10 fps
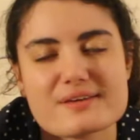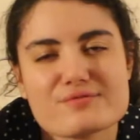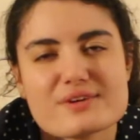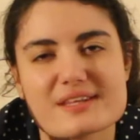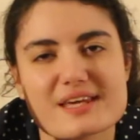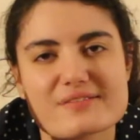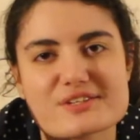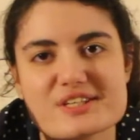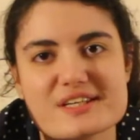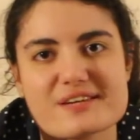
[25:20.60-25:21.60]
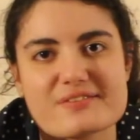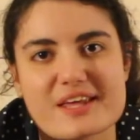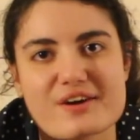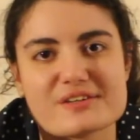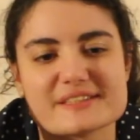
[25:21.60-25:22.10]
really give a shit if
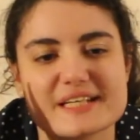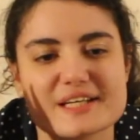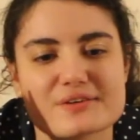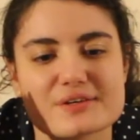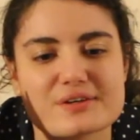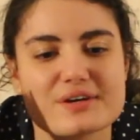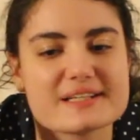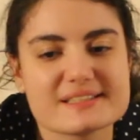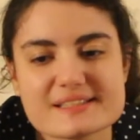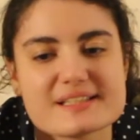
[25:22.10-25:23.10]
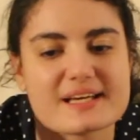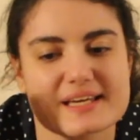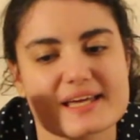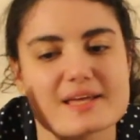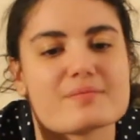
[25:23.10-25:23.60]
they got together or not. I didn't
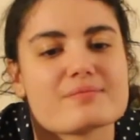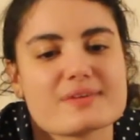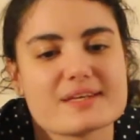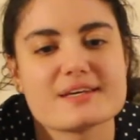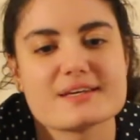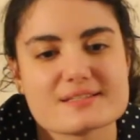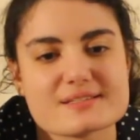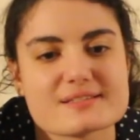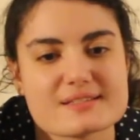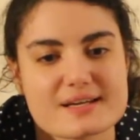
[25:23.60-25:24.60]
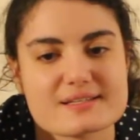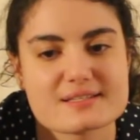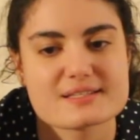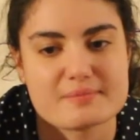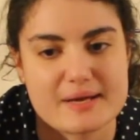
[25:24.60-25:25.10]
like him. He's a
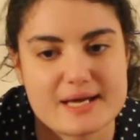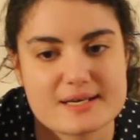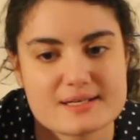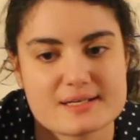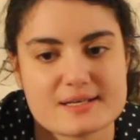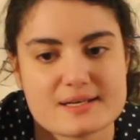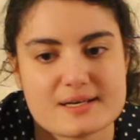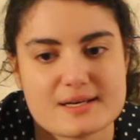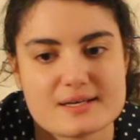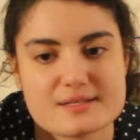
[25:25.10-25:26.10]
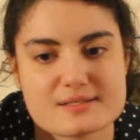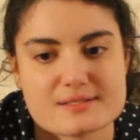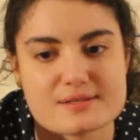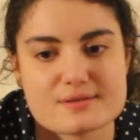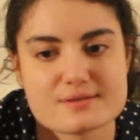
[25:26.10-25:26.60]
sexist man.
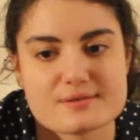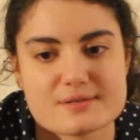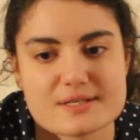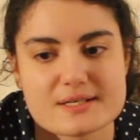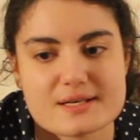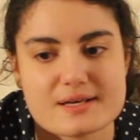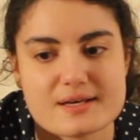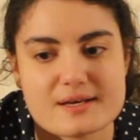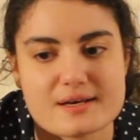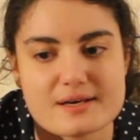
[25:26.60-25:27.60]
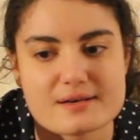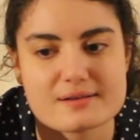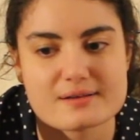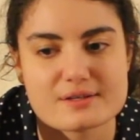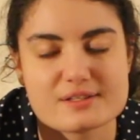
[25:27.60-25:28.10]
So,
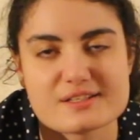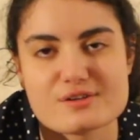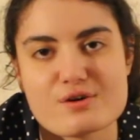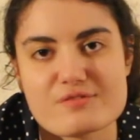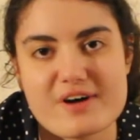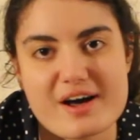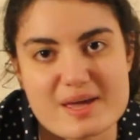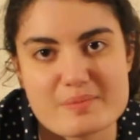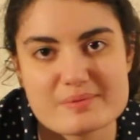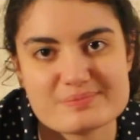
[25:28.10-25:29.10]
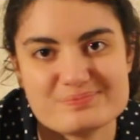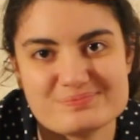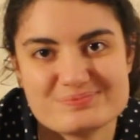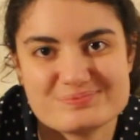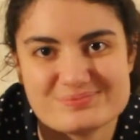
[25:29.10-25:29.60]
did not
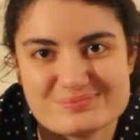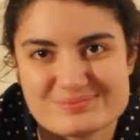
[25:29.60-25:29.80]
vibe.